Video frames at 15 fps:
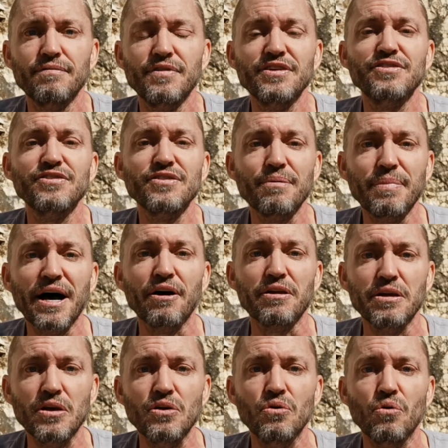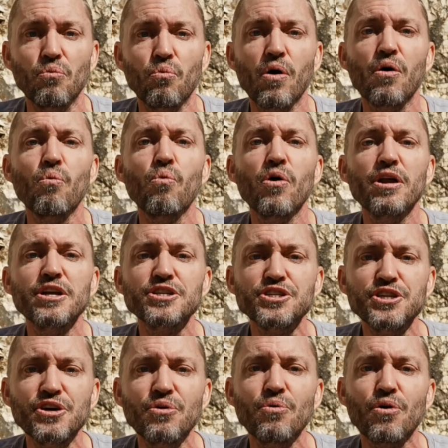This is about You. What
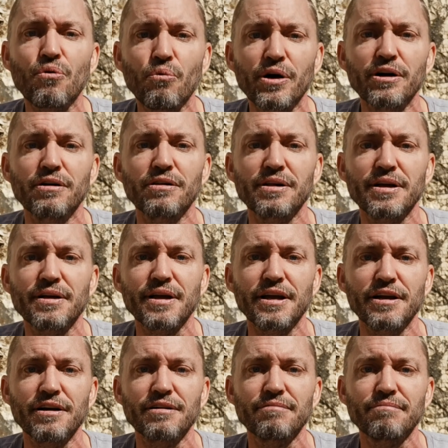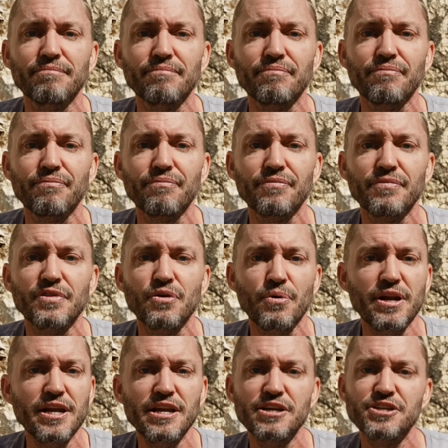is Your will here? Do
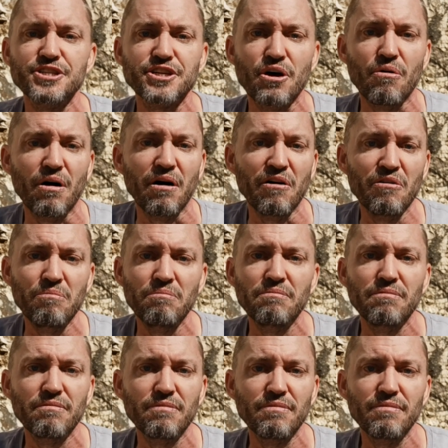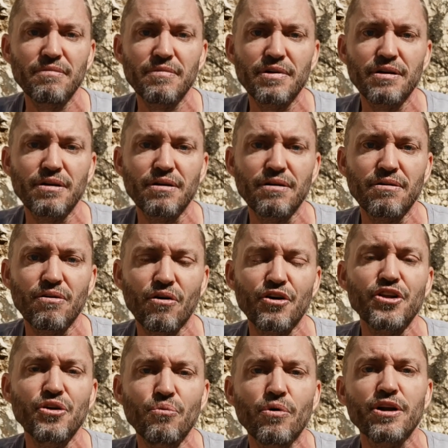we need to just go home? Or
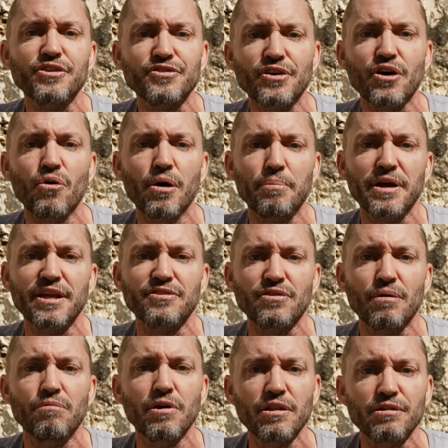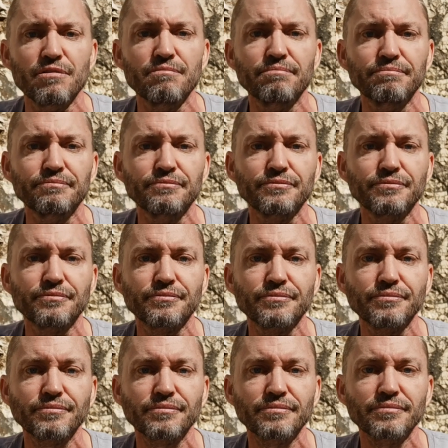do You want us to go up against our brother?
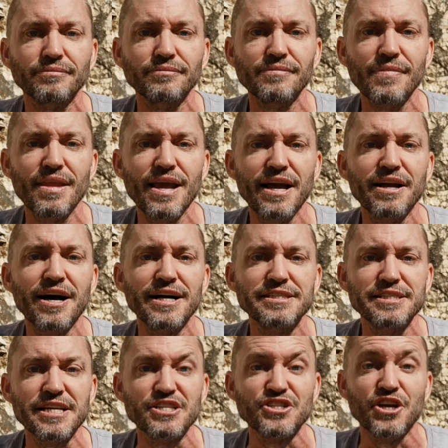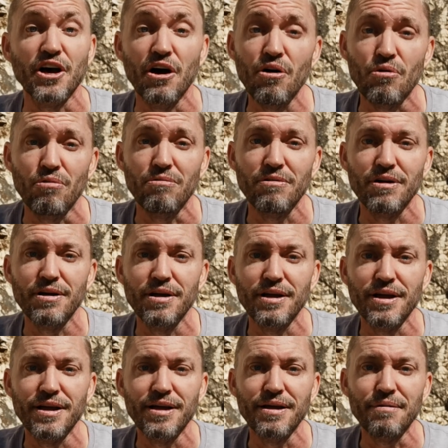And God says, go,
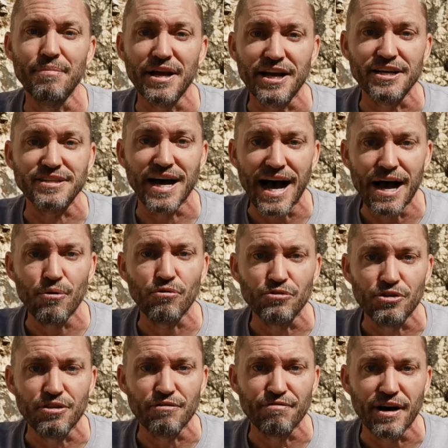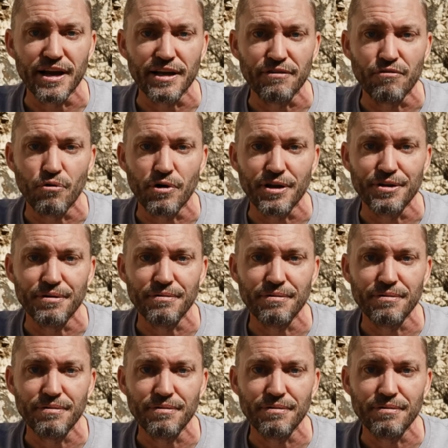because I will do the fighting for you.